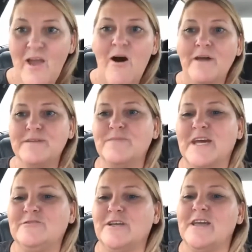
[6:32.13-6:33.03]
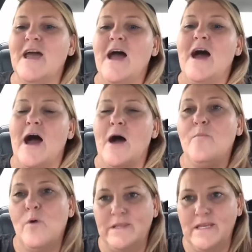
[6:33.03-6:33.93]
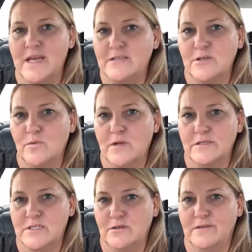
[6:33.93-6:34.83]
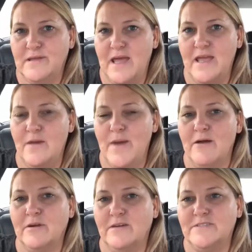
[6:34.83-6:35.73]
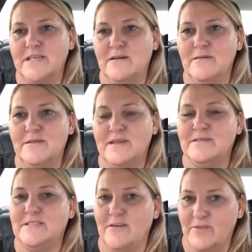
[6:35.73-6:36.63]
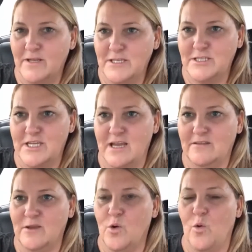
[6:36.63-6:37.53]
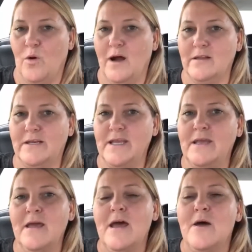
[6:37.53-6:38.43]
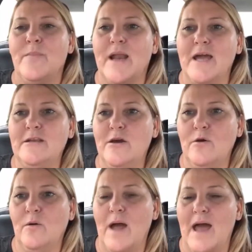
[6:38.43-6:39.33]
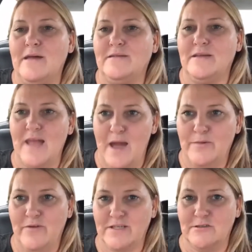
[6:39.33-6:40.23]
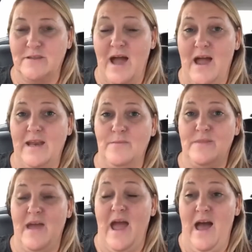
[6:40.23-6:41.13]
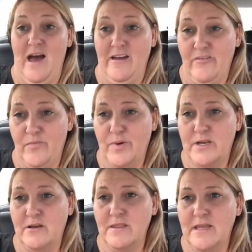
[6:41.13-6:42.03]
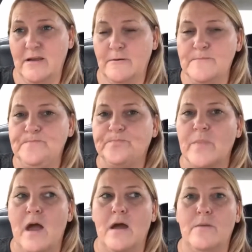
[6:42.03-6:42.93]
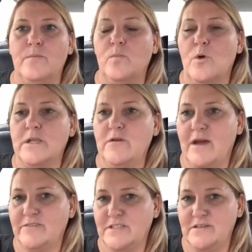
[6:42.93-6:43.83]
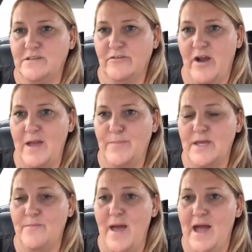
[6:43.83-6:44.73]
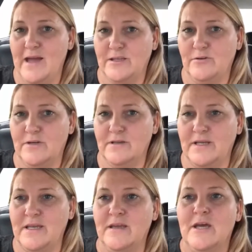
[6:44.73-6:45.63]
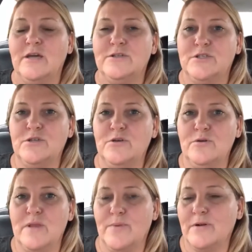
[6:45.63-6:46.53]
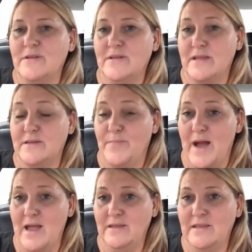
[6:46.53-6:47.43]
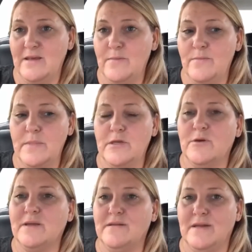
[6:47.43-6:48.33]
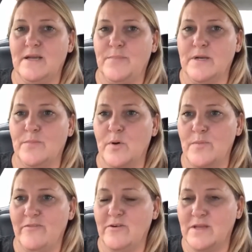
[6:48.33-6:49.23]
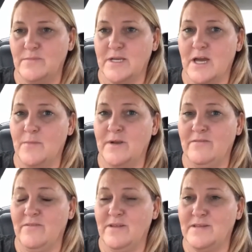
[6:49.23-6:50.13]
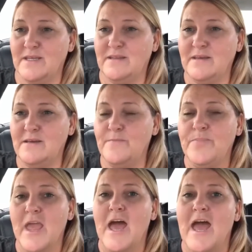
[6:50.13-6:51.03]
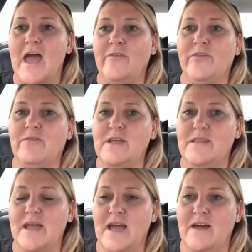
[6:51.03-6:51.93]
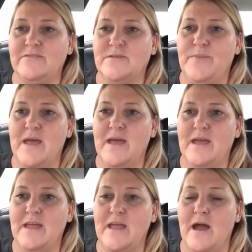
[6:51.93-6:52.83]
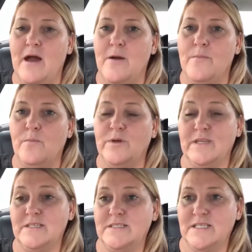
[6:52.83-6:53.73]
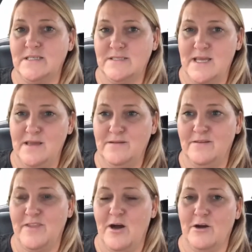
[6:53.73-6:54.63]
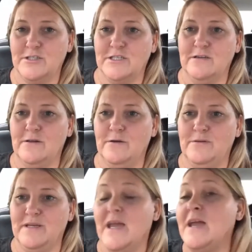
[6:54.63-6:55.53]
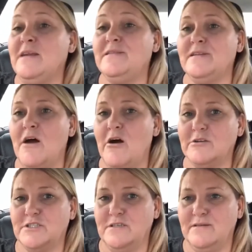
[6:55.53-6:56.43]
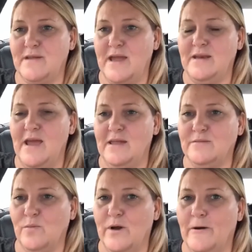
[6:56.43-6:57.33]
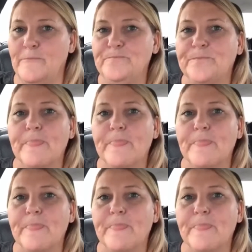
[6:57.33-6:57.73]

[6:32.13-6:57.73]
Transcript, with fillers: Awesome, Kedrick. Um, one thing I do want to say about GovDeals is definitely check the quality. But I know as a lab director, the items that I've put on there, um, one, you have to describe them accurately to the person that's buying them. You can set up an appointment for them to come and visit them and three, they have to pay um, within 10 days of the auction closing. And it's an auction site as well.